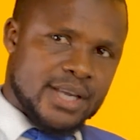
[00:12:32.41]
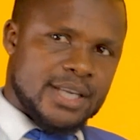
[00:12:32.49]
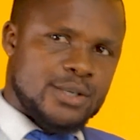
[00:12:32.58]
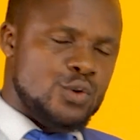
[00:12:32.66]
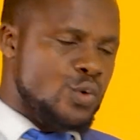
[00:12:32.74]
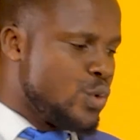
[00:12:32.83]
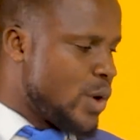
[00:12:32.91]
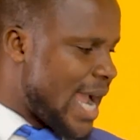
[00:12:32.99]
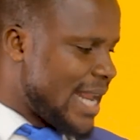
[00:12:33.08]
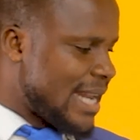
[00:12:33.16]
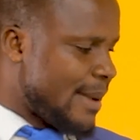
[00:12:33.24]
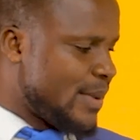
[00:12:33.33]
you
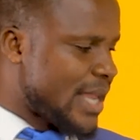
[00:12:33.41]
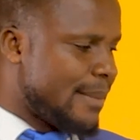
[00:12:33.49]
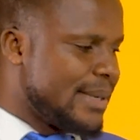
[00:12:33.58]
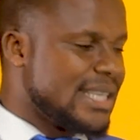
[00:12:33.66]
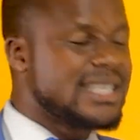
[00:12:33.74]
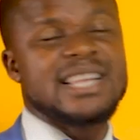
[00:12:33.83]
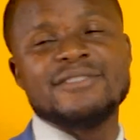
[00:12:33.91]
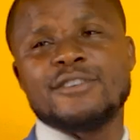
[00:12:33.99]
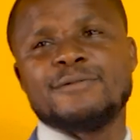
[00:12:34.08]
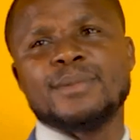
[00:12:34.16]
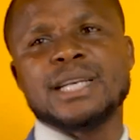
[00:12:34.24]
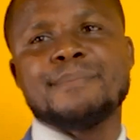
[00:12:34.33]
end up becoming a slave
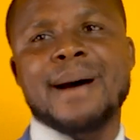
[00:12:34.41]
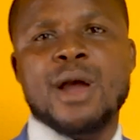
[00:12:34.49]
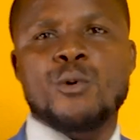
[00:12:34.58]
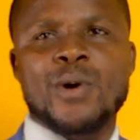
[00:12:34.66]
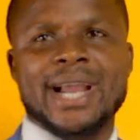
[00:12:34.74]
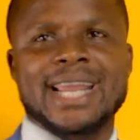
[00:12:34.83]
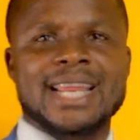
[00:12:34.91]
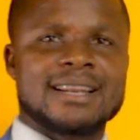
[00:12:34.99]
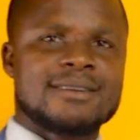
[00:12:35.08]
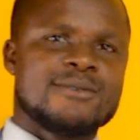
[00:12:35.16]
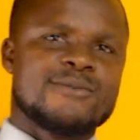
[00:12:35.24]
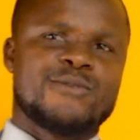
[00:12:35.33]
of money by working
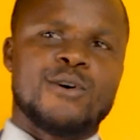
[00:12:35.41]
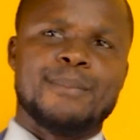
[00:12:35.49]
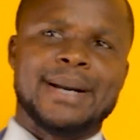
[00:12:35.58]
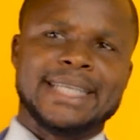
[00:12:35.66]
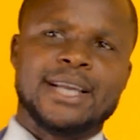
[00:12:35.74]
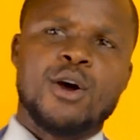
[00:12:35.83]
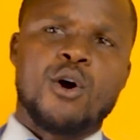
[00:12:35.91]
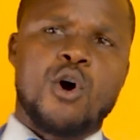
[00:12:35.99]
for money,